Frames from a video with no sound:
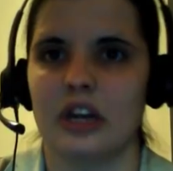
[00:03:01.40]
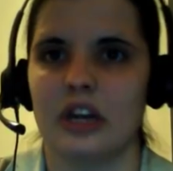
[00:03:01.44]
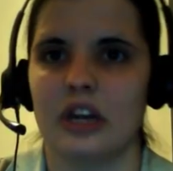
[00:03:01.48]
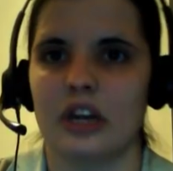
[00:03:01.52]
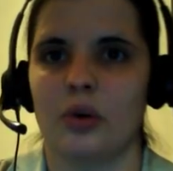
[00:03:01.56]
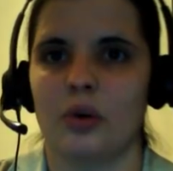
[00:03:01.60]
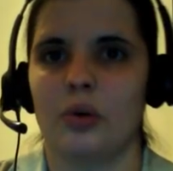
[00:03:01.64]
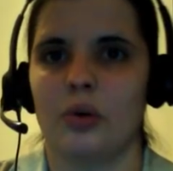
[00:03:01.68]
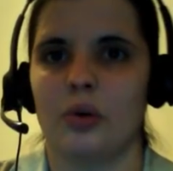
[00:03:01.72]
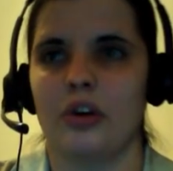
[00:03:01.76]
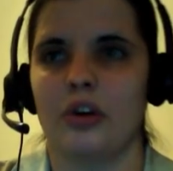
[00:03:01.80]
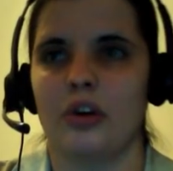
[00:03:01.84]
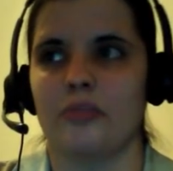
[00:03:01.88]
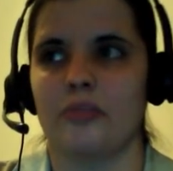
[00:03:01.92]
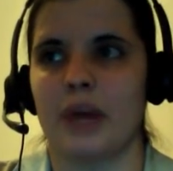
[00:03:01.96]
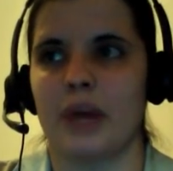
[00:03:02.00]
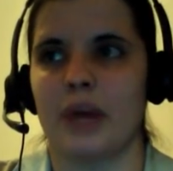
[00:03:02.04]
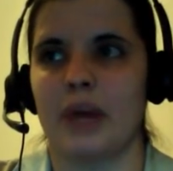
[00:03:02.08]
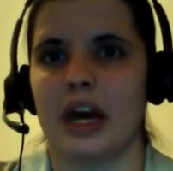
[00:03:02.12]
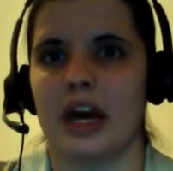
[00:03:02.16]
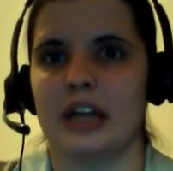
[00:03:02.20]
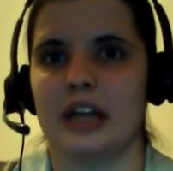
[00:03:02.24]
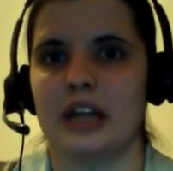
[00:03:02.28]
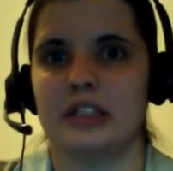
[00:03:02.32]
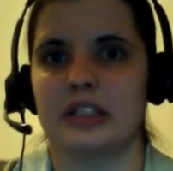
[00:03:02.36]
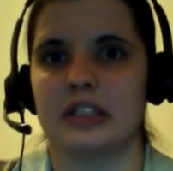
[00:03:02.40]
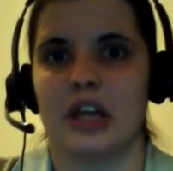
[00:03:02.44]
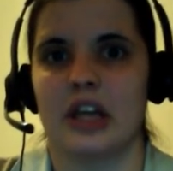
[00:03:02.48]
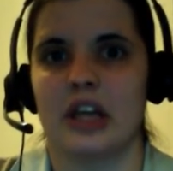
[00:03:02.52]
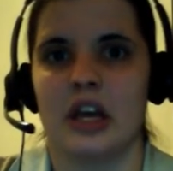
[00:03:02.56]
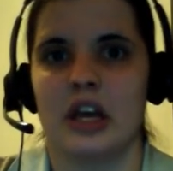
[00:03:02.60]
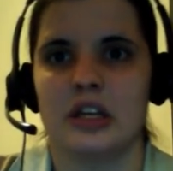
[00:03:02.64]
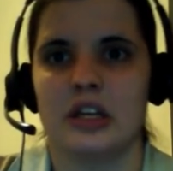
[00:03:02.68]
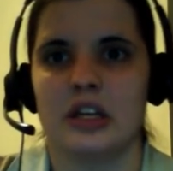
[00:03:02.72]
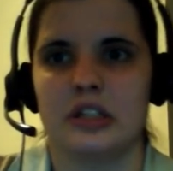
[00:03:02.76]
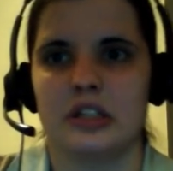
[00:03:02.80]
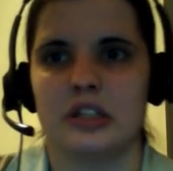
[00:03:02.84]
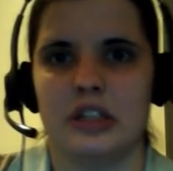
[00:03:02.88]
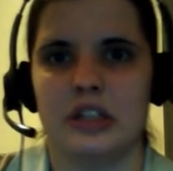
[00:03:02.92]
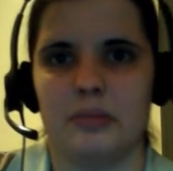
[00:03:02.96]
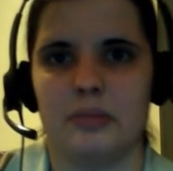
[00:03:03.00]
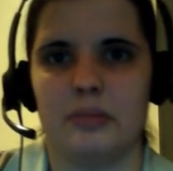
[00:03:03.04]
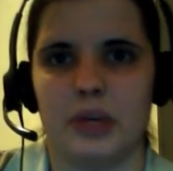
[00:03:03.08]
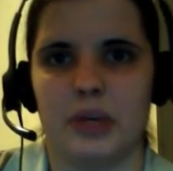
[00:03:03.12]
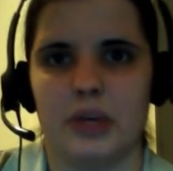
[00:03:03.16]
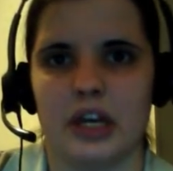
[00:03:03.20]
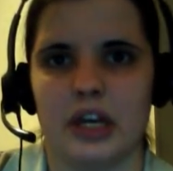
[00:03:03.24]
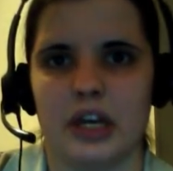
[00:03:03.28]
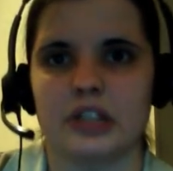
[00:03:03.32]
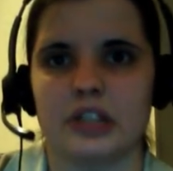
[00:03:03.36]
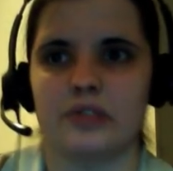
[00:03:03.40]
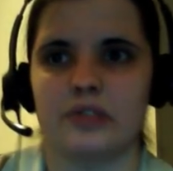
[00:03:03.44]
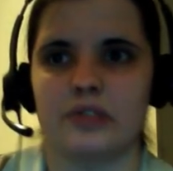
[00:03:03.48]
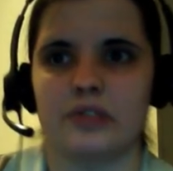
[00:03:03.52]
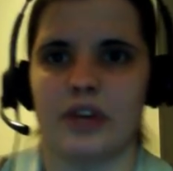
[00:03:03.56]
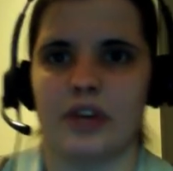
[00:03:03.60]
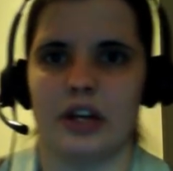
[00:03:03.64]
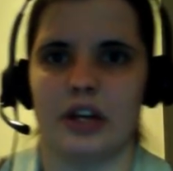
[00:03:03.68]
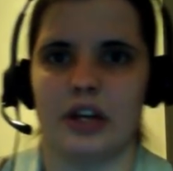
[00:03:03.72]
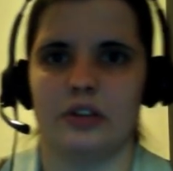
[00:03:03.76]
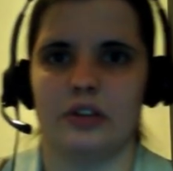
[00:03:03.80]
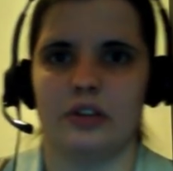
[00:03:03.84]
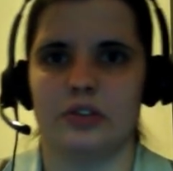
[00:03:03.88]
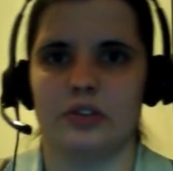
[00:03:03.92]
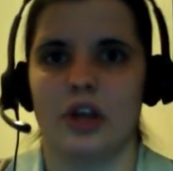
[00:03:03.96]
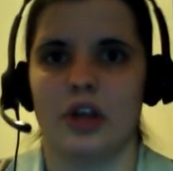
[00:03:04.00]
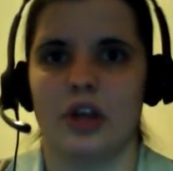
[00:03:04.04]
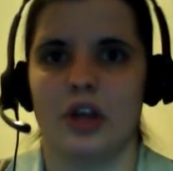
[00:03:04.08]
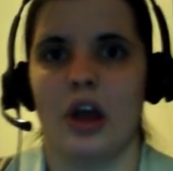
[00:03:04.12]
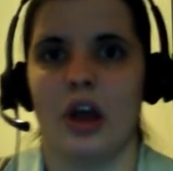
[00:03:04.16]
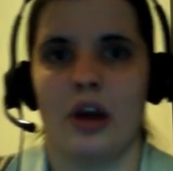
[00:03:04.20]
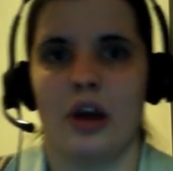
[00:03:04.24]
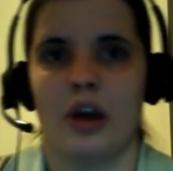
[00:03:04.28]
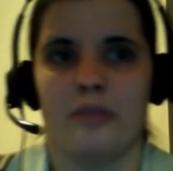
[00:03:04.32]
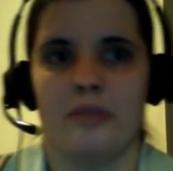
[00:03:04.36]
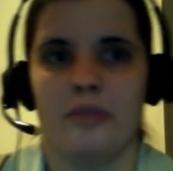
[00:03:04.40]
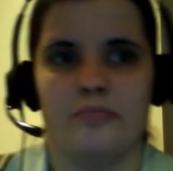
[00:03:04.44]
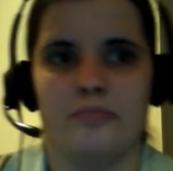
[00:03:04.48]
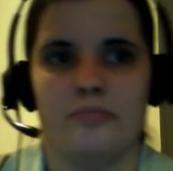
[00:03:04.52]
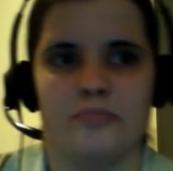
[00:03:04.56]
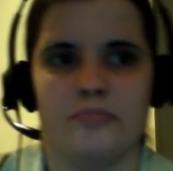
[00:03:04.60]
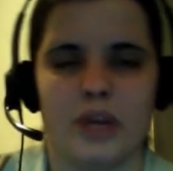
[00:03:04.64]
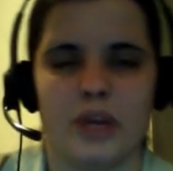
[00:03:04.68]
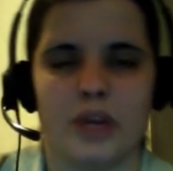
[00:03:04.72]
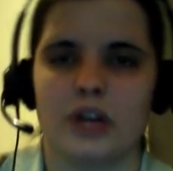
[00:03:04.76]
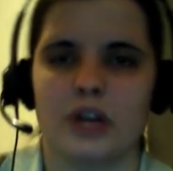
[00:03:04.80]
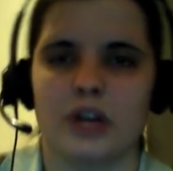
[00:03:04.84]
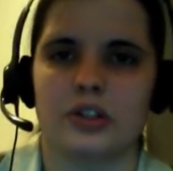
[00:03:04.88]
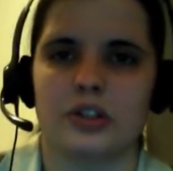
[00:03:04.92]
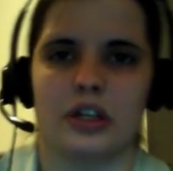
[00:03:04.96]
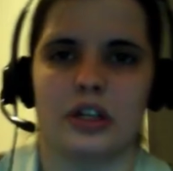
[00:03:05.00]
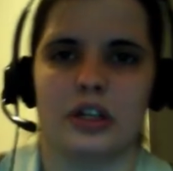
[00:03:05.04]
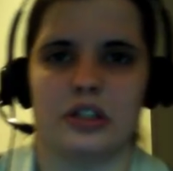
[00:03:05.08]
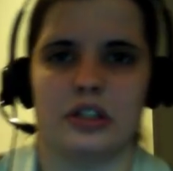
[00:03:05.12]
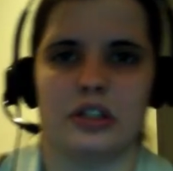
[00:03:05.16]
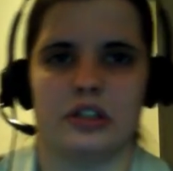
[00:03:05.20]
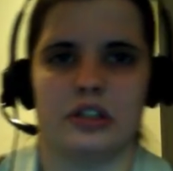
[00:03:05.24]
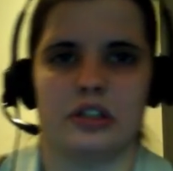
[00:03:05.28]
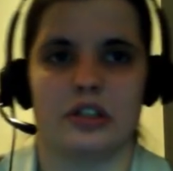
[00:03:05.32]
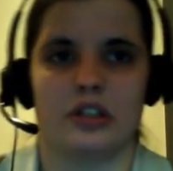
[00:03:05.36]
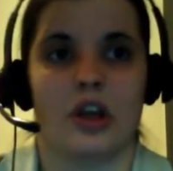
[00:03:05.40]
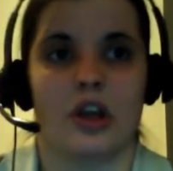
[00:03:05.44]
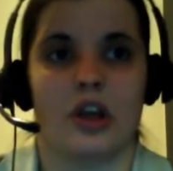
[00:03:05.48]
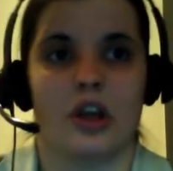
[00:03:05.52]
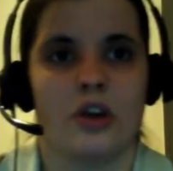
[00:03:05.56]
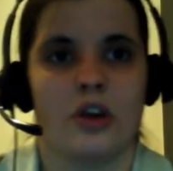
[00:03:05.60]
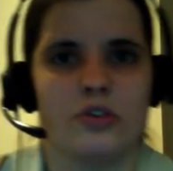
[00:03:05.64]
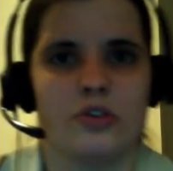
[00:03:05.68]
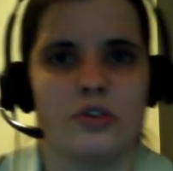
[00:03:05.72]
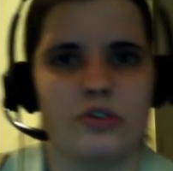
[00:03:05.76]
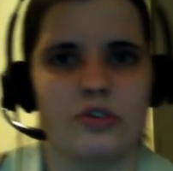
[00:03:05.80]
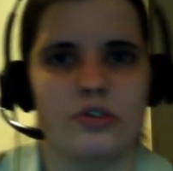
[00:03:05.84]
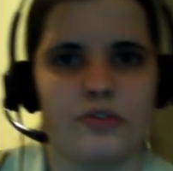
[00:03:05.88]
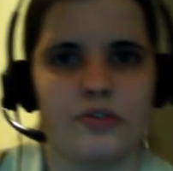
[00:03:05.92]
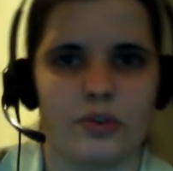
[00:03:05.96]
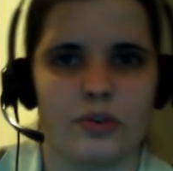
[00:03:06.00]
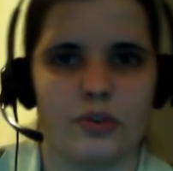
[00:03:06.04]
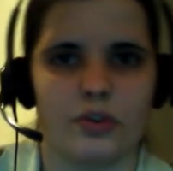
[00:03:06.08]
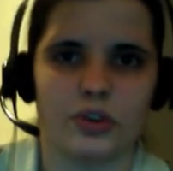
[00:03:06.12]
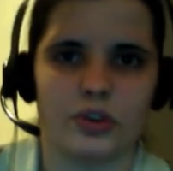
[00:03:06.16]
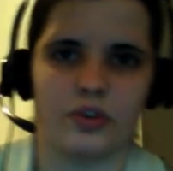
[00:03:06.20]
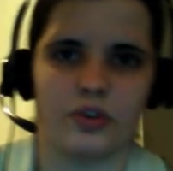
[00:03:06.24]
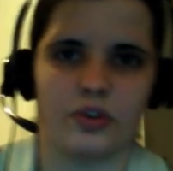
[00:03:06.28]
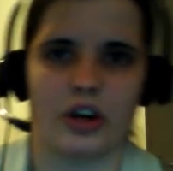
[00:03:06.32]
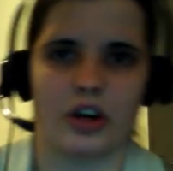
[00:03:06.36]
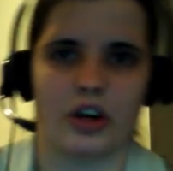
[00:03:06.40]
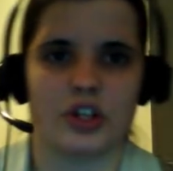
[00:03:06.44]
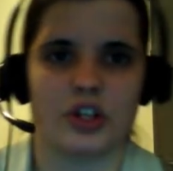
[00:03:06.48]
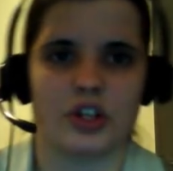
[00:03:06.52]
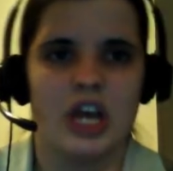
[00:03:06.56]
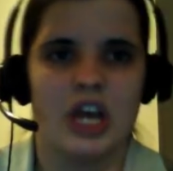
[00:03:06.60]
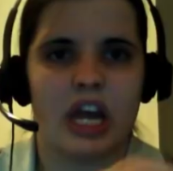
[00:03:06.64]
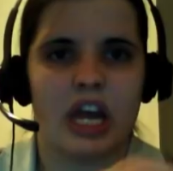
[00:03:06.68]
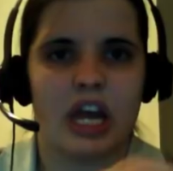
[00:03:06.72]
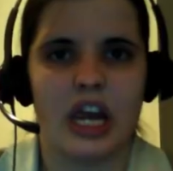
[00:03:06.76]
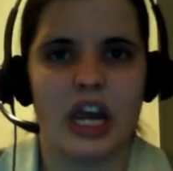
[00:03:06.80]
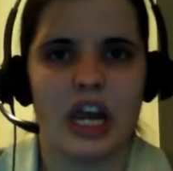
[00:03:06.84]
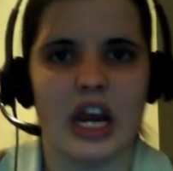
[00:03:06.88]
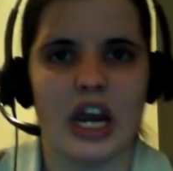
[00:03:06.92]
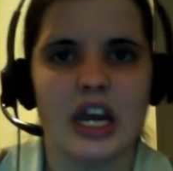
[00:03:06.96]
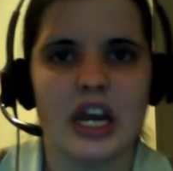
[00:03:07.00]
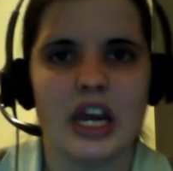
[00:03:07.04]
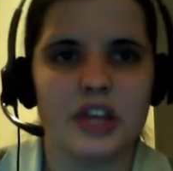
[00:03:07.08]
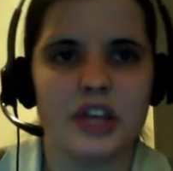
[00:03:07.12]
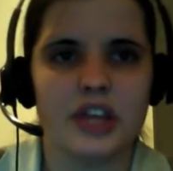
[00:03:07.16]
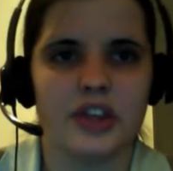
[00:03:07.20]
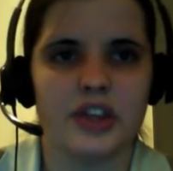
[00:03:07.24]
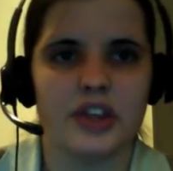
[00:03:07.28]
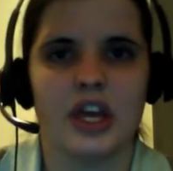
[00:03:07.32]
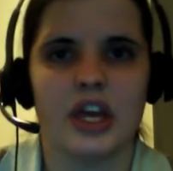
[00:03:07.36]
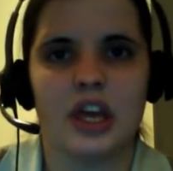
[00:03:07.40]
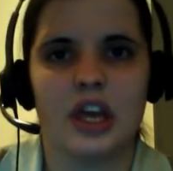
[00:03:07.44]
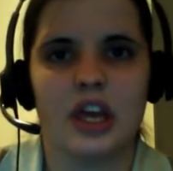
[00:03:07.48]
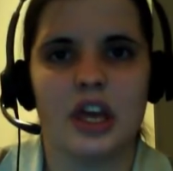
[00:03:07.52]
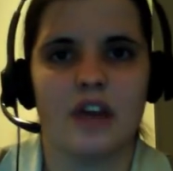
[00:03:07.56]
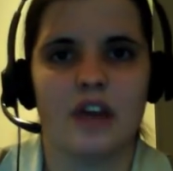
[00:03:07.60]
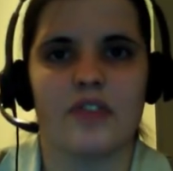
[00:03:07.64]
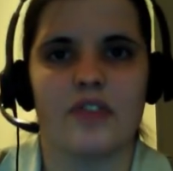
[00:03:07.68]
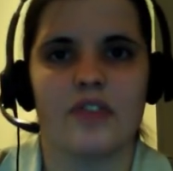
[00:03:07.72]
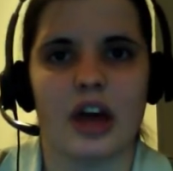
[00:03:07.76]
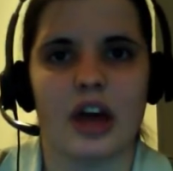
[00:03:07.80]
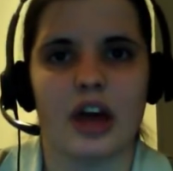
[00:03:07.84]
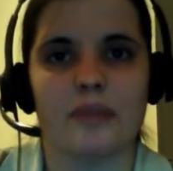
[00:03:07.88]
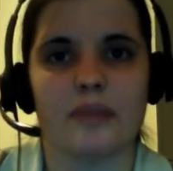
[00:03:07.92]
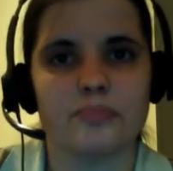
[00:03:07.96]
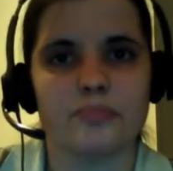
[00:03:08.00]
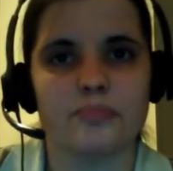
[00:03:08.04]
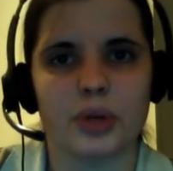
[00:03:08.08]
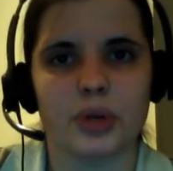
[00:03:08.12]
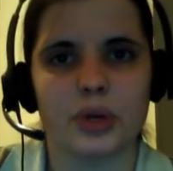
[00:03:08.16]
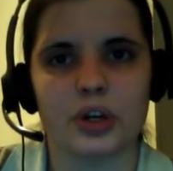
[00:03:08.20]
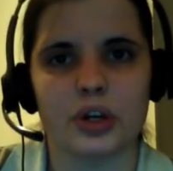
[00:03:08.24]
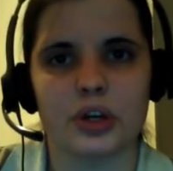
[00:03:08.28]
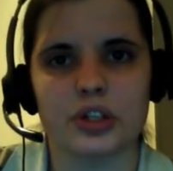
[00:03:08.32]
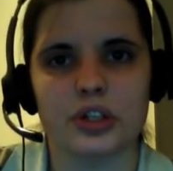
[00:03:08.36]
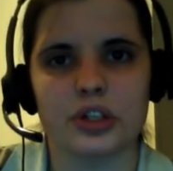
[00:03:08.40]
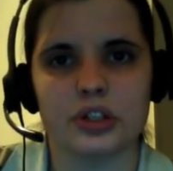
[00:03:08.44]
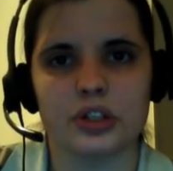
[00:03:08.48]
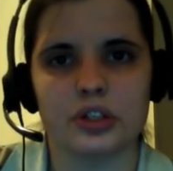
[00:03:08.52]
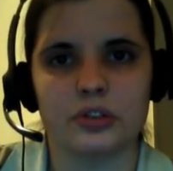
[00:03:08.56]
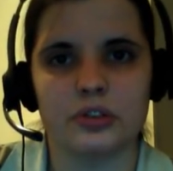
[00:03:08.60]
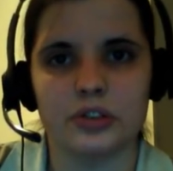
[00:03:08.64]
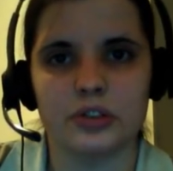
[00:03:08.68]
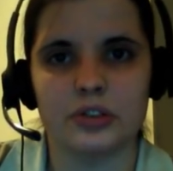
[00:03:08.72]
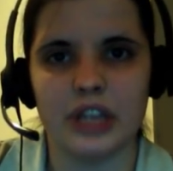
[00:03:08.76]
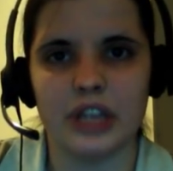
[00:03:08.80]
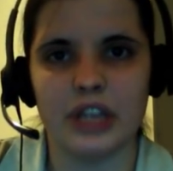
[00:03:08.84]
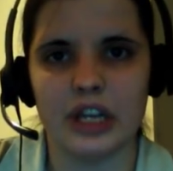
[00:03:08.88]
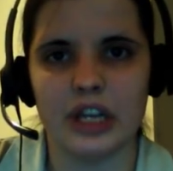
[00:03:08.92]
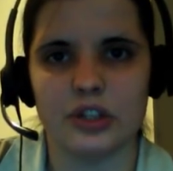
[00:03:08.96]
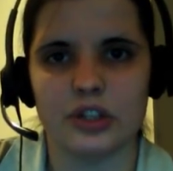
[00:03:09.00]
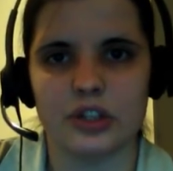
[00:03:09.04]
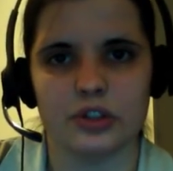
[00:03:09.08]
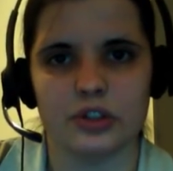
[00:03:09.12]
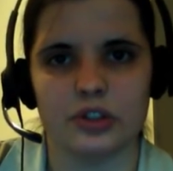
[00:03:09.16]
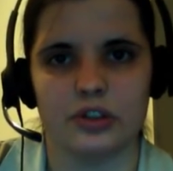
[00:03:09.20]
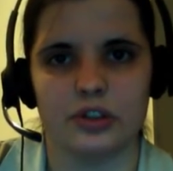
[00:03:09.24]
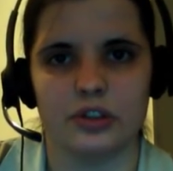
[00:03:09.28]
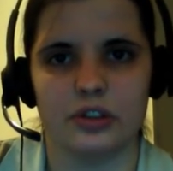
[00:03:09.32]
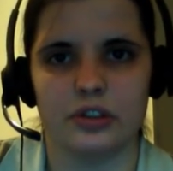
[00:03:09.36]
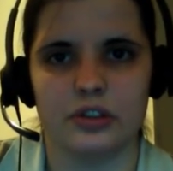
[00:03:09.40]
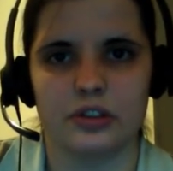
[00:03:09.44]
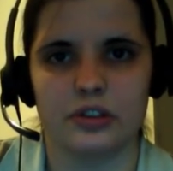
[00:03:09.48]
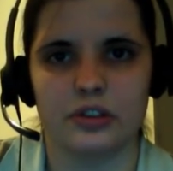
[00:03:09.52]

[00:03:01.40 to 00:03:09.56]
a hold of past CPS files, marriage licenses, divorce records, anything of that personal nature